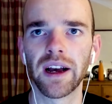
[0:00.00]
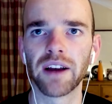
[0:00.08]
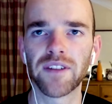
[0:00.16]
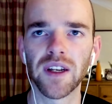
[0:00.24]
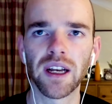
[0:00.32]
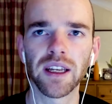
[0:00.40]
I
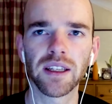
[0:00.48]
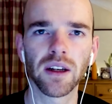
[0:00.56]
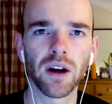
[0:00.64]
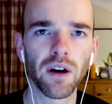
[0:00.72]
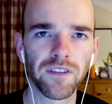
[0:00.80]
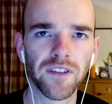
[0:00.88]
feel like
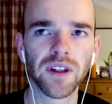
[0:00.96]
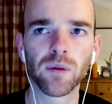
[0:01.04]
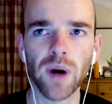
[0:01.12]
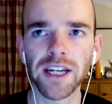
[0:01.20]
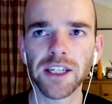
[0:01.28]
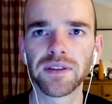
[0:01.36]
often
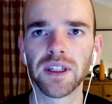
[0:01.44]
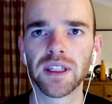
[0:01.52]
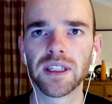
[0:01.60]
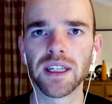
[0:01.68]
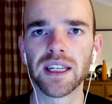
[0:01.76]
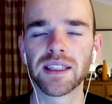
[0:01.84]

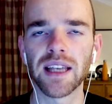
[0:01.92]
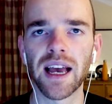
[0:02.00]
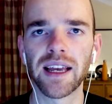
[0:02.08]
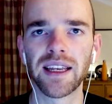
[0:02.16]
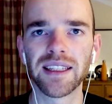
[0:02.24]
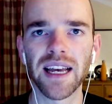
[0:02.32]
Rashford is
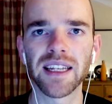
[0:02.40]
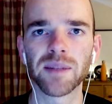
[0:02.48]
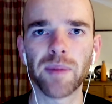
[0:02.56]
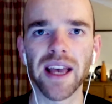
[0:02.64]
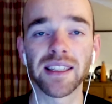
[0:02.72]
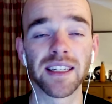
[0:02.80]
at his
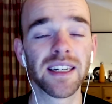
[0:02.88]
best,